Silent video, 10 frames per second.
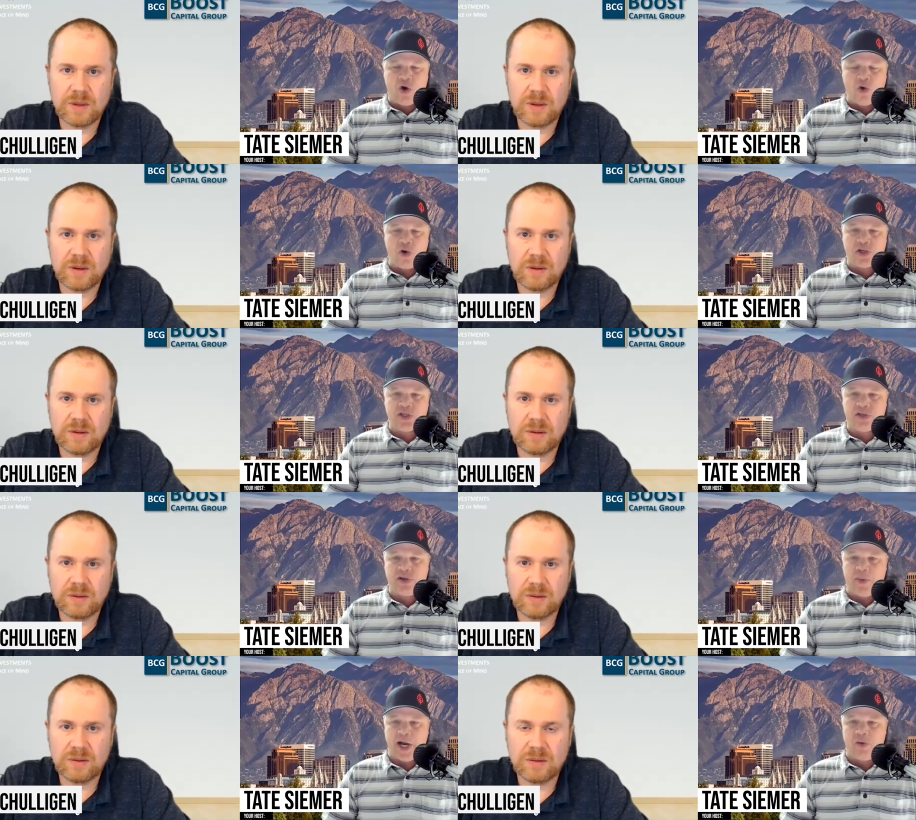Speaker 1: course,
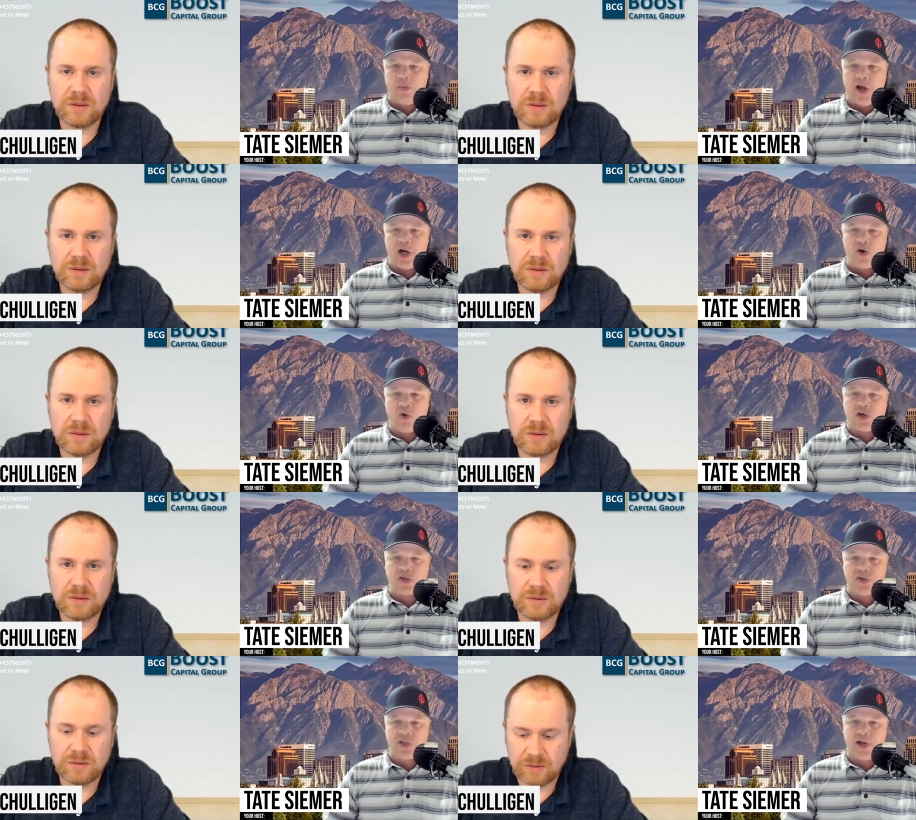the Michael Blank
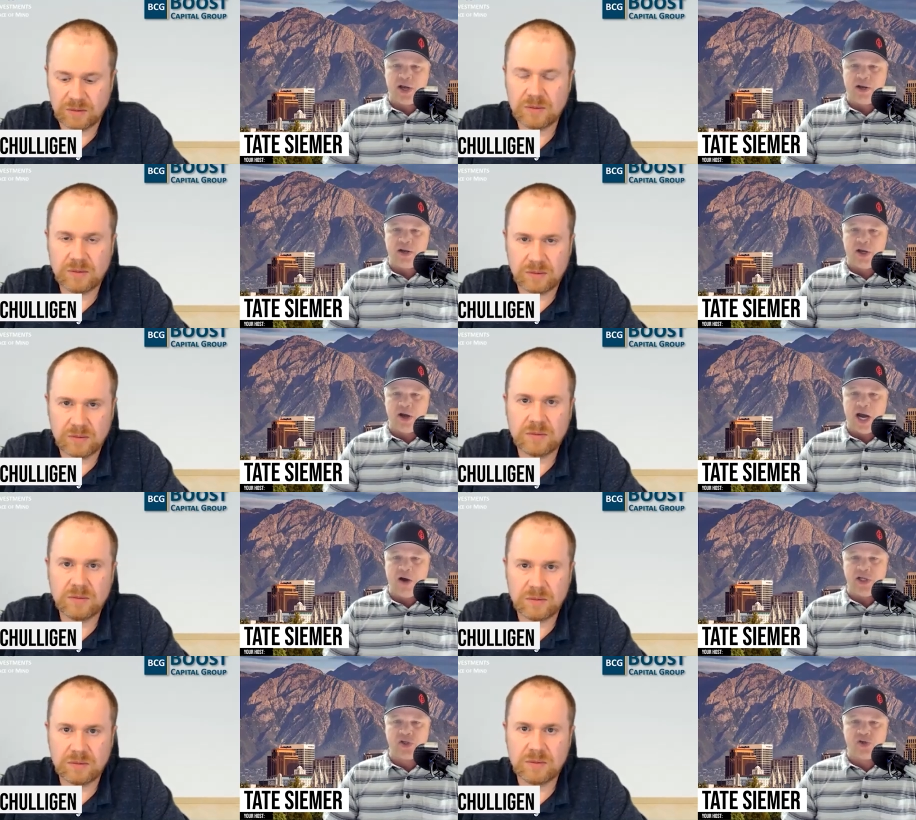course, was, uh, you know,
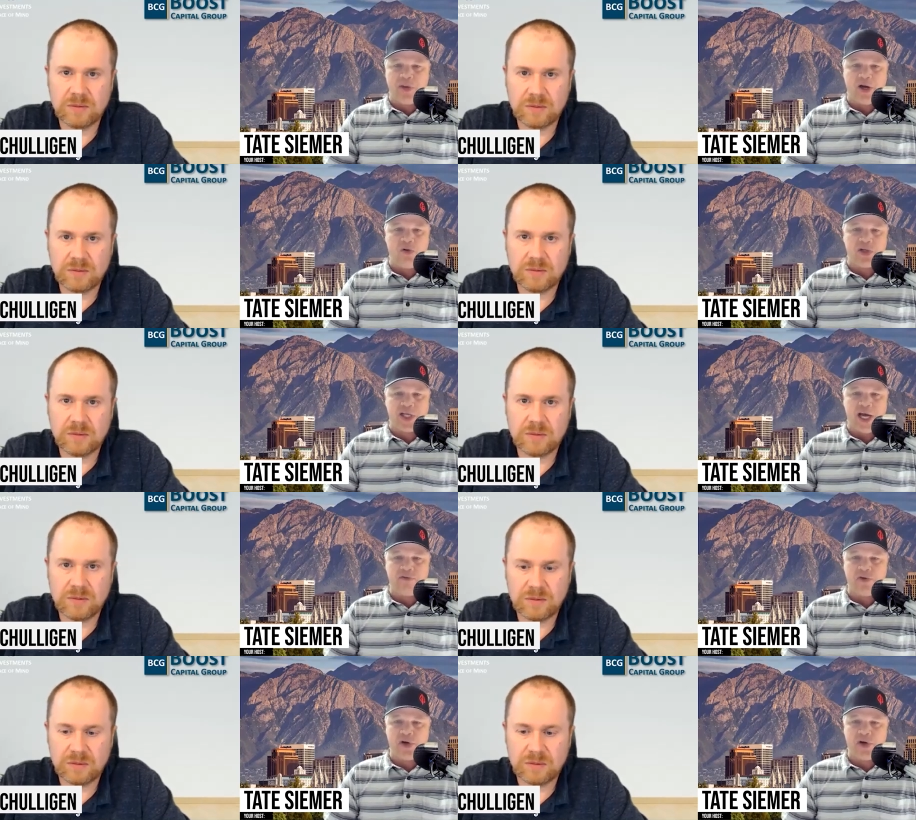how instrumental was that for